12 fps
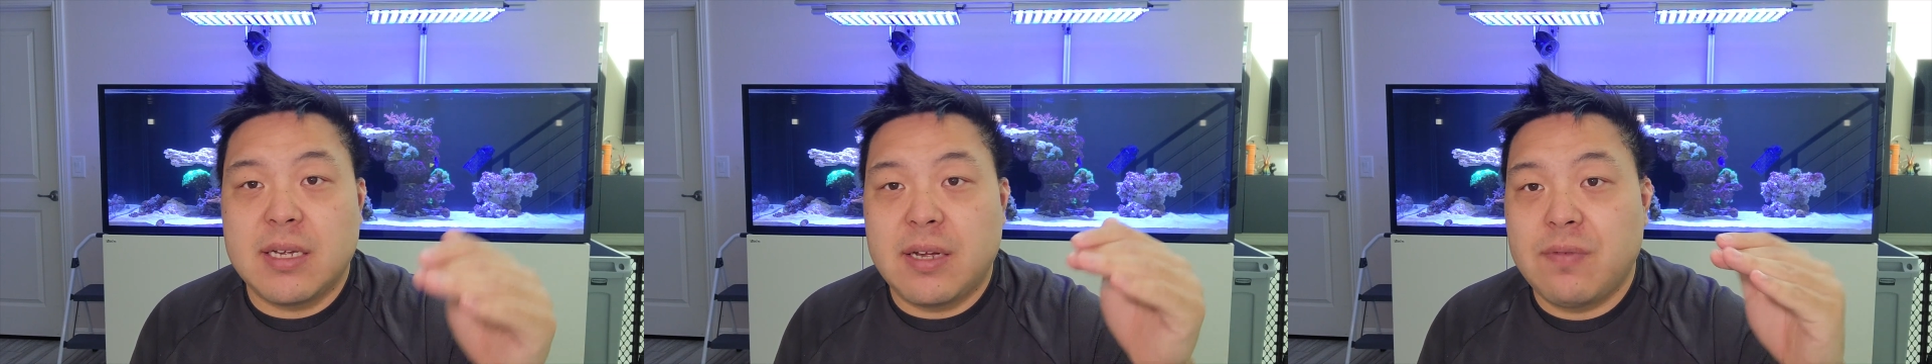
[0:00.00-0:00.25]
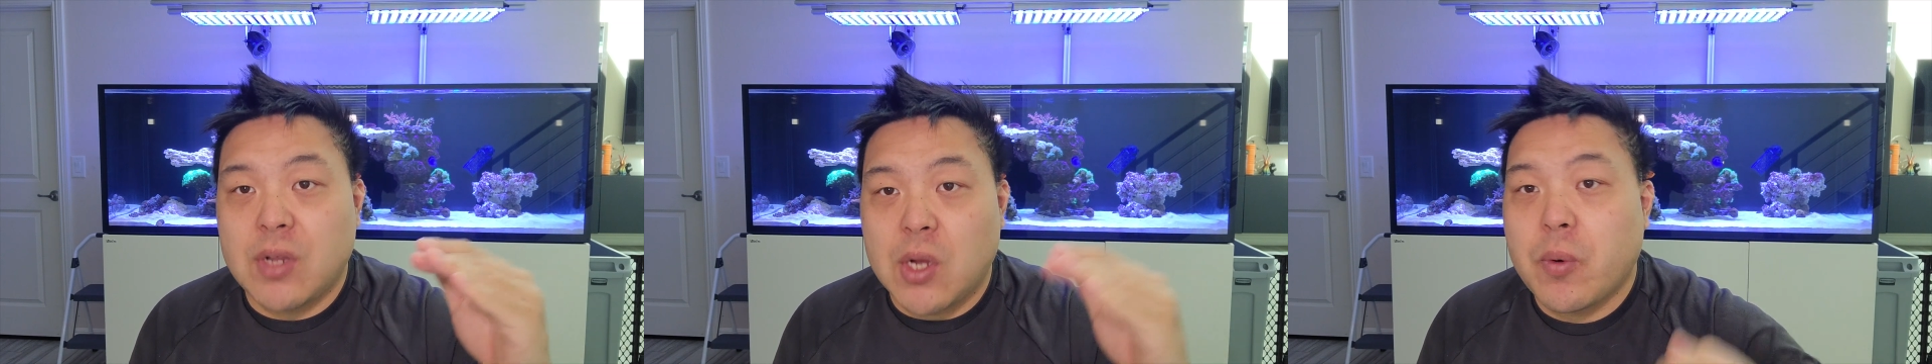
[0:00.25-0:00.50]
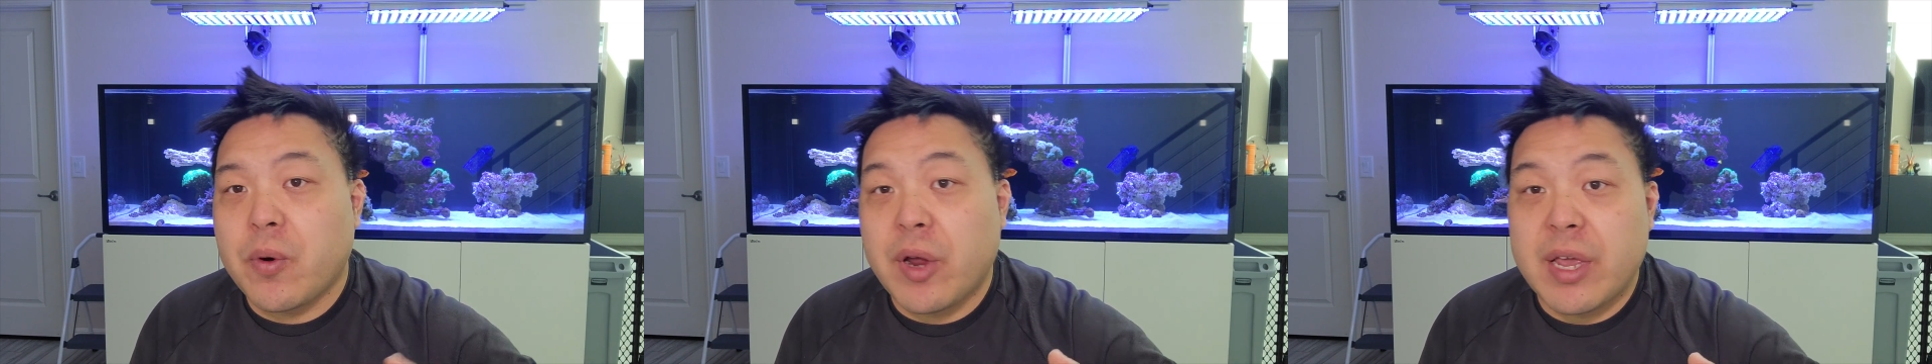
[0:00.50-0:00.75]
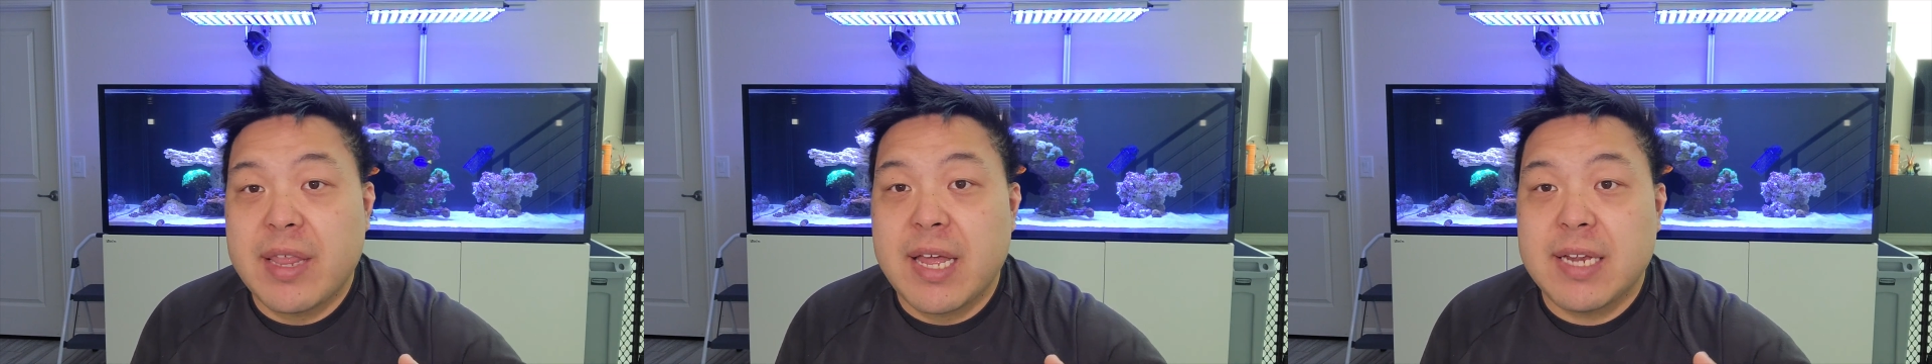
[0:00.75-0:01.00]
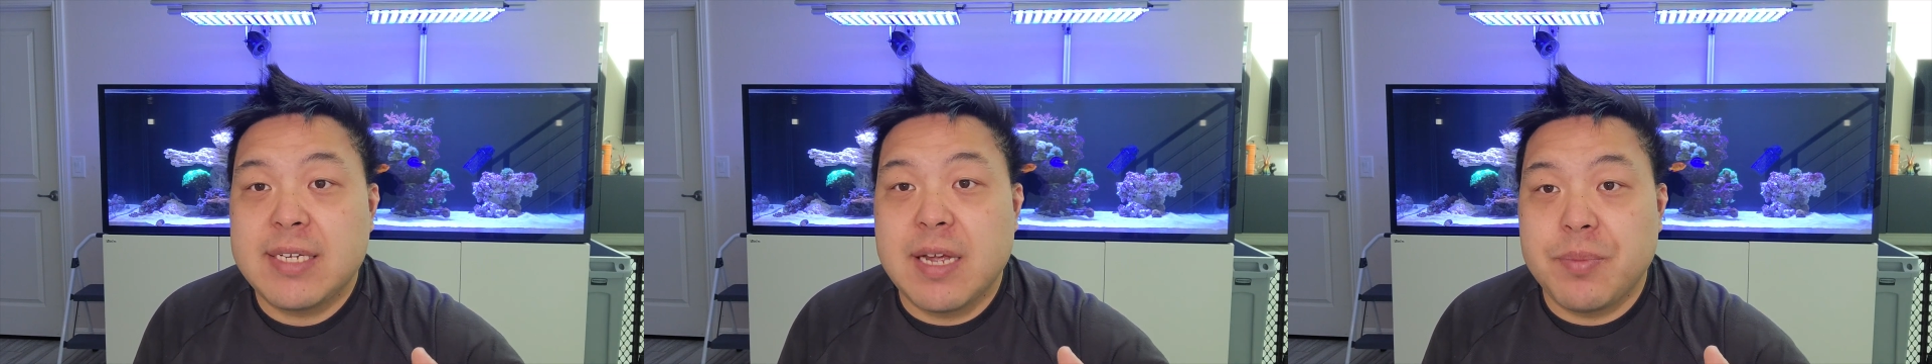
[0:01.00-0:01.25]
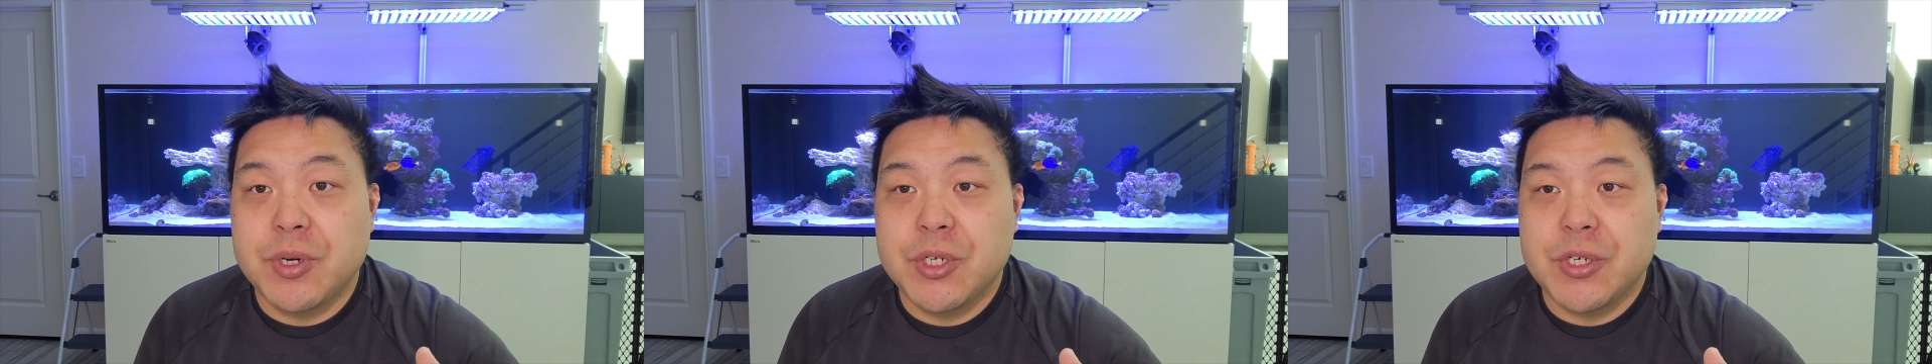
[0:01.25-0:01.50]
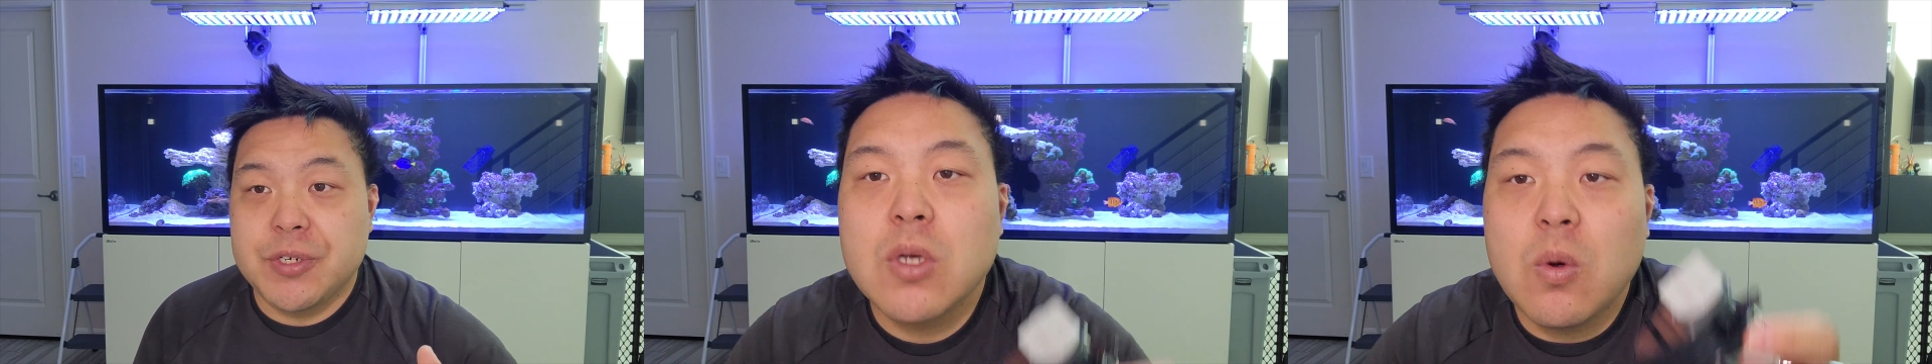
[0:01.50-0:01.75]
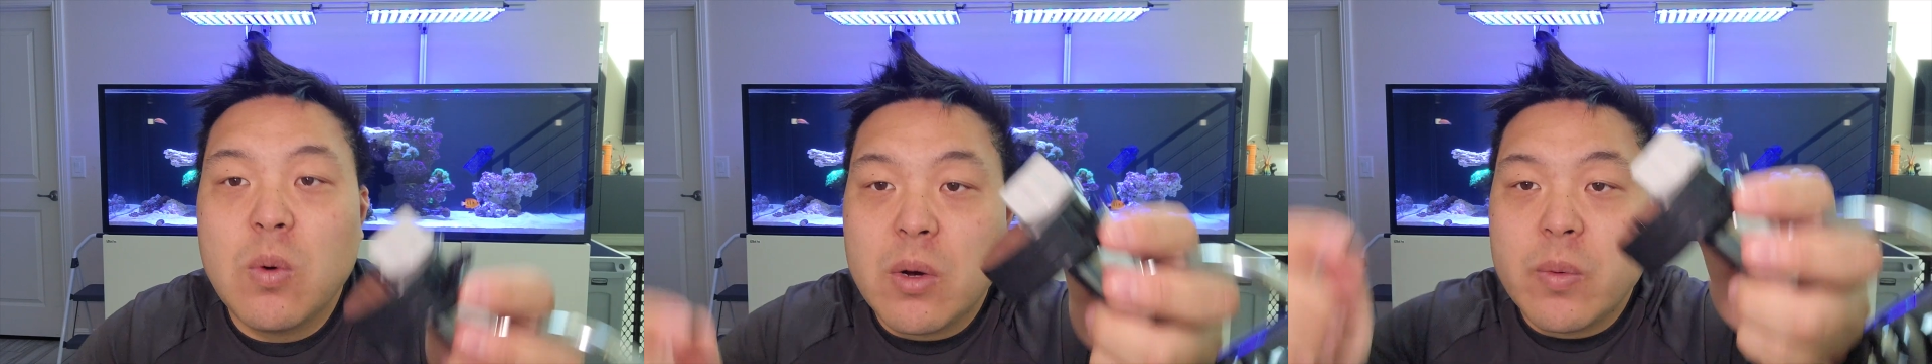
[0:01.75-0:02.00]
of lowering that temperature. So
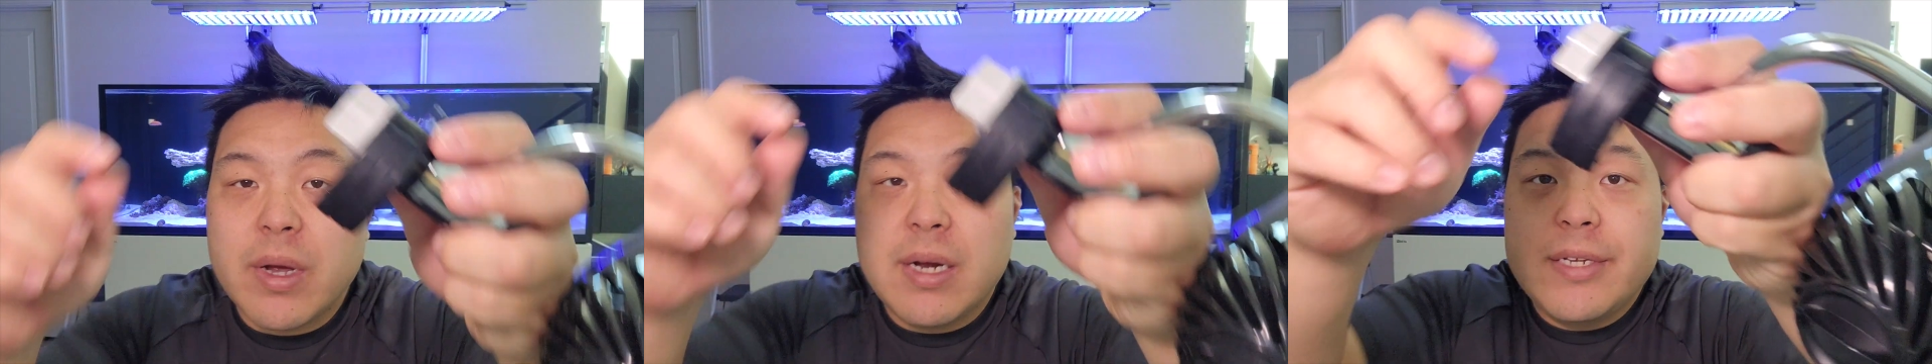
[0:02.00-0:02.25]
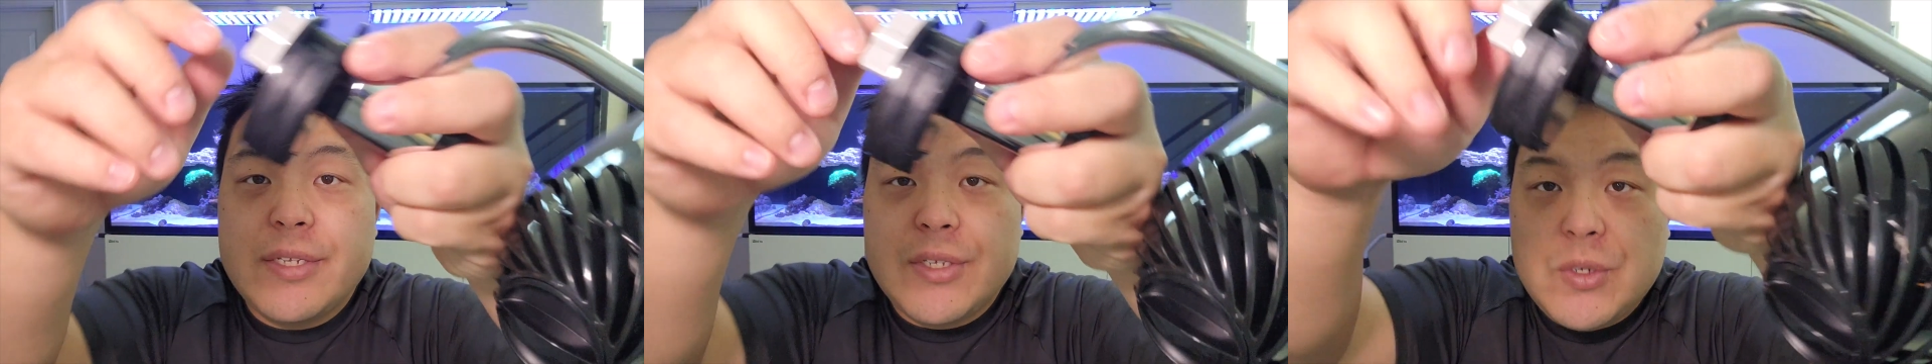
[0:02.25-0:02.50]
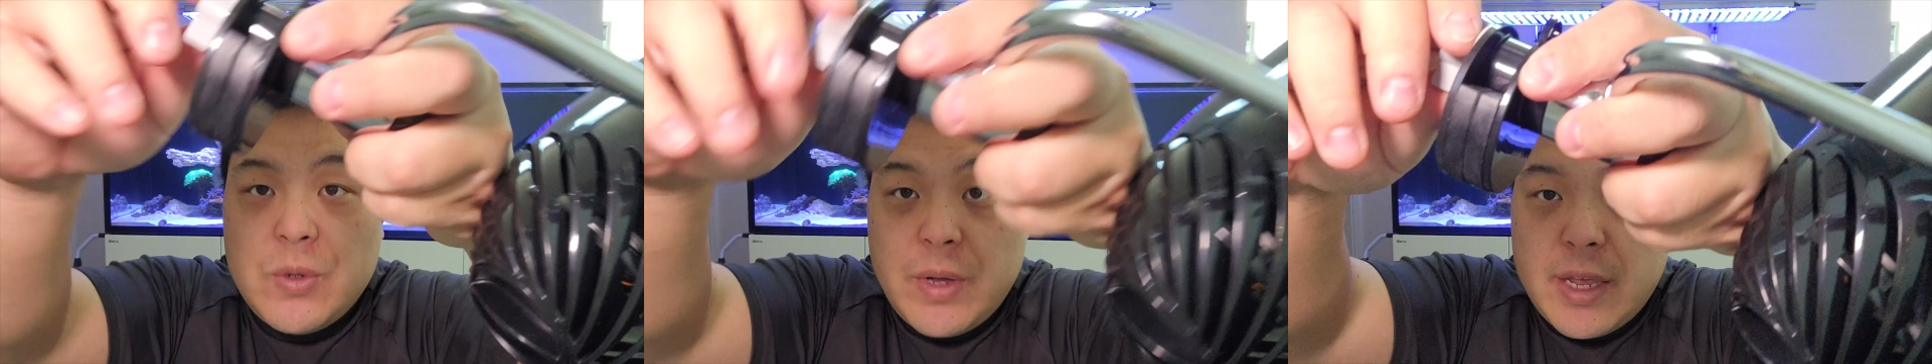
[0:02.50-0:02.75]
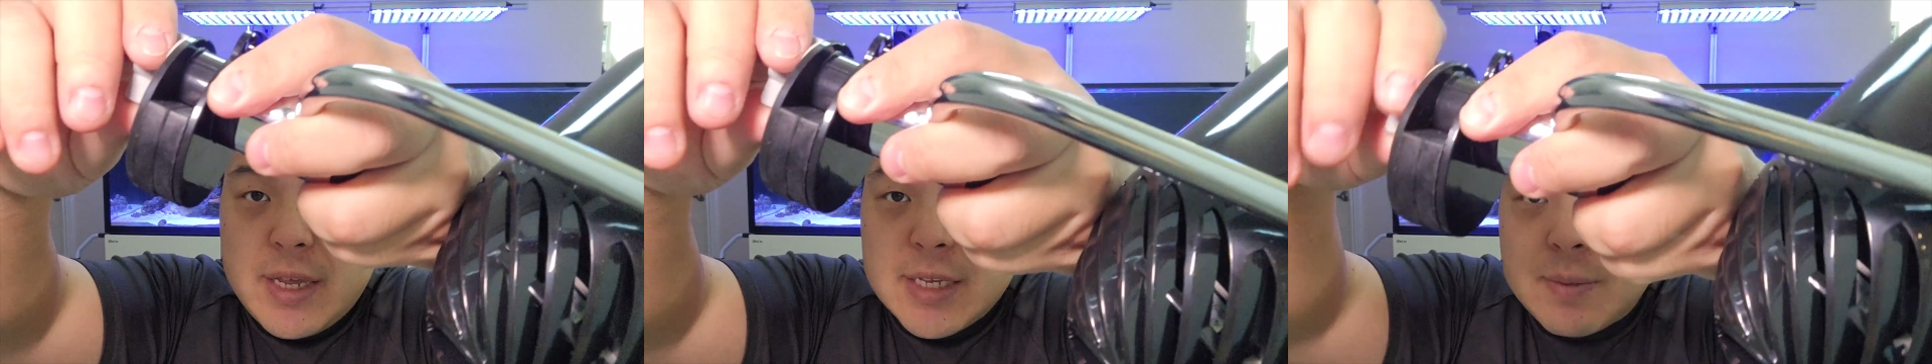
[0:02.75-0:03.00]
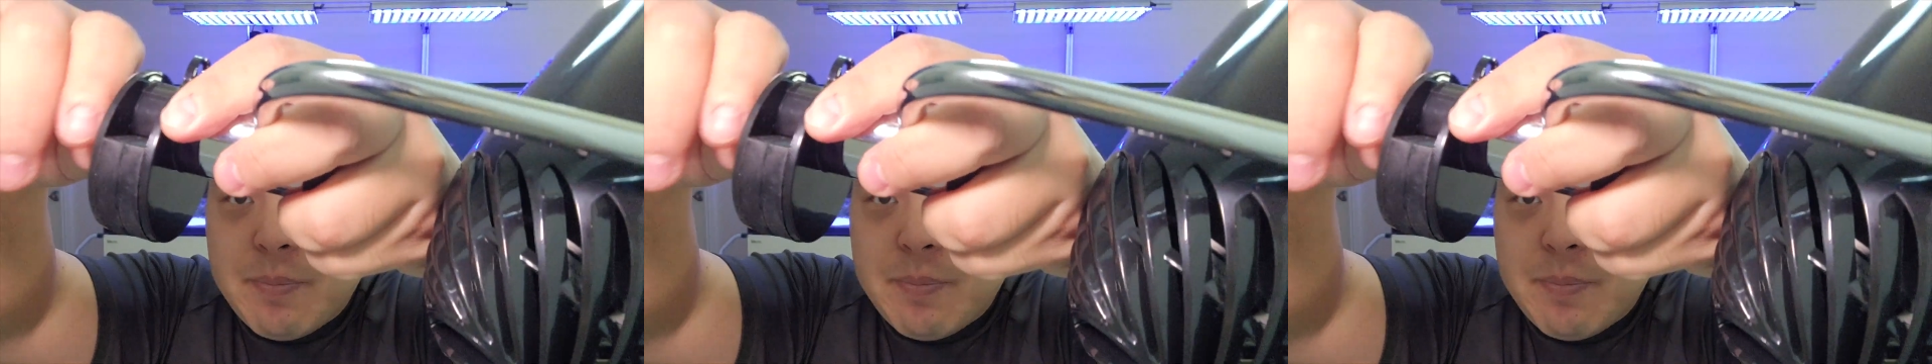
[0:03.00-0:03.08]
what we're going to do is